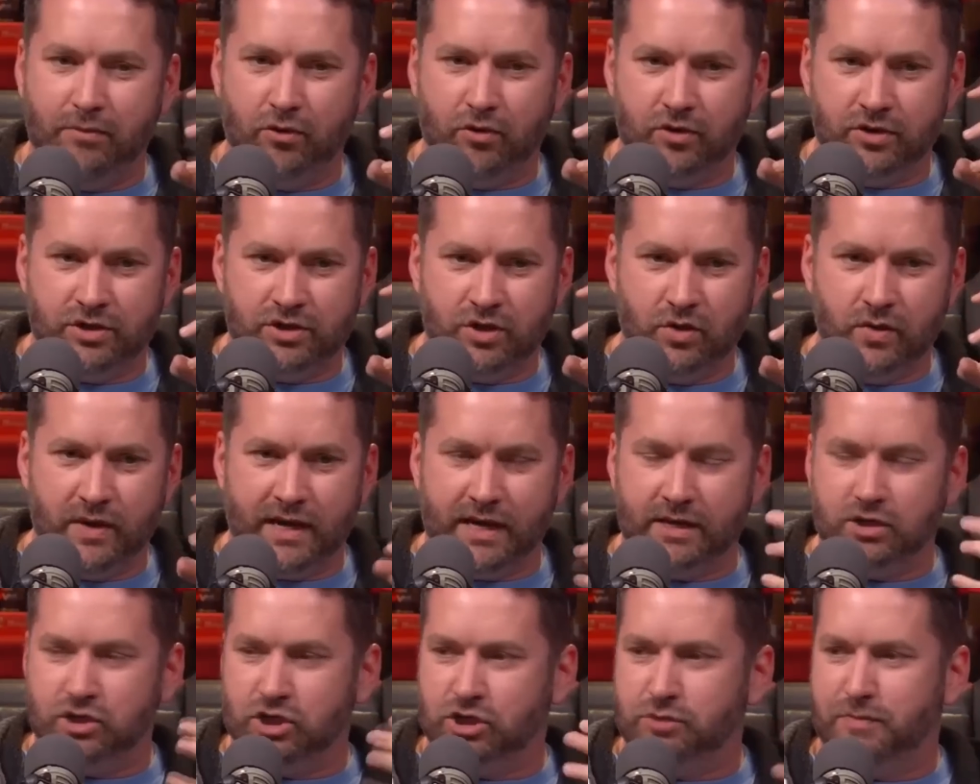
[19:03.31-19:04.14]
are doing
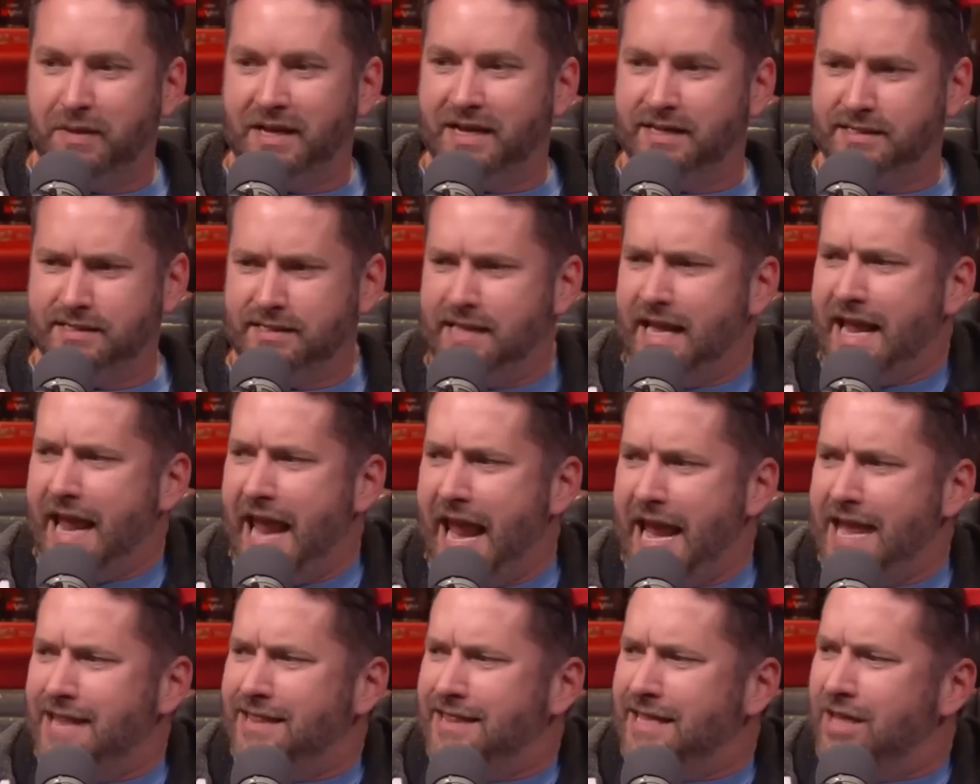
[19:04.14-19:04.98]
it just because they
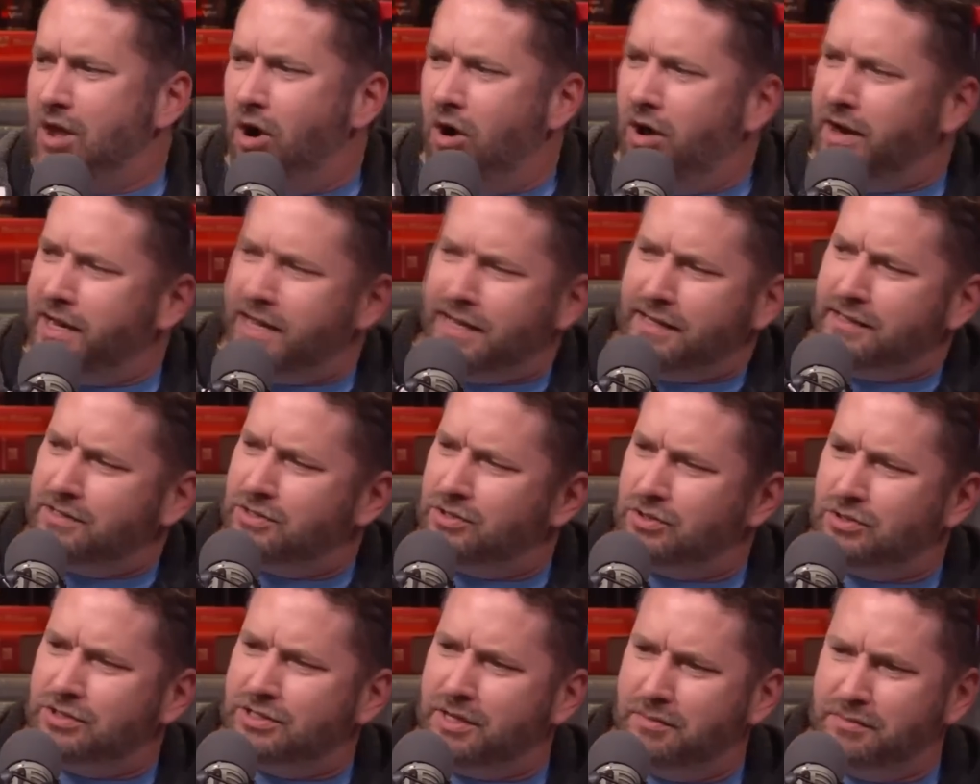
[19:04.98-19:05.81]
hate the
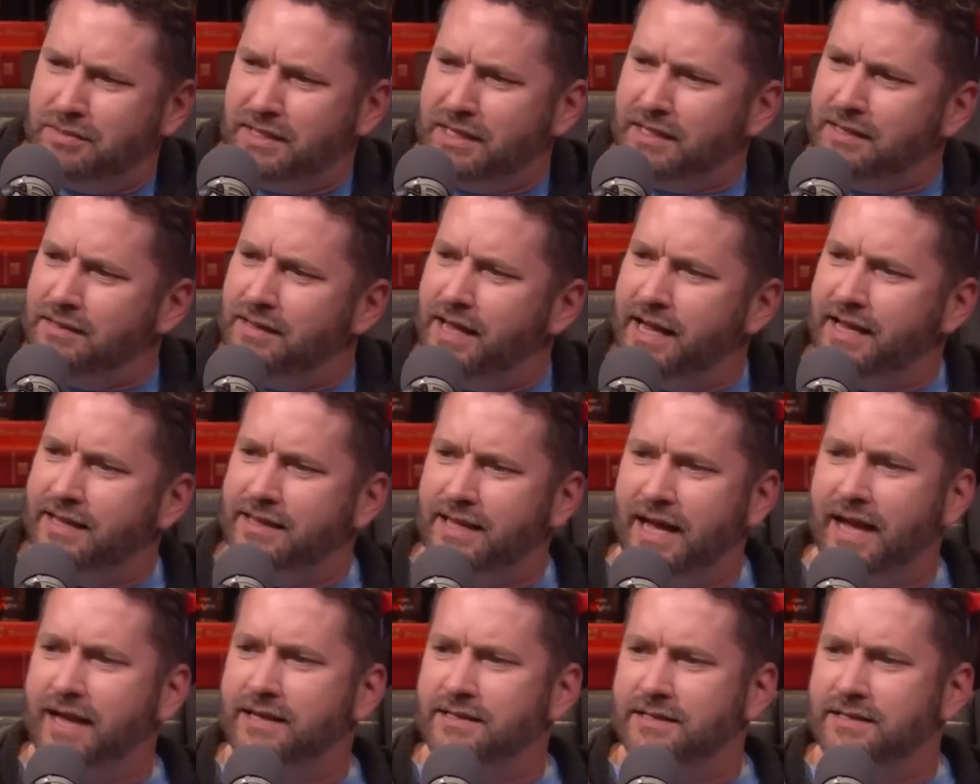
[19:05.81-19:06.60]
audience or something like that.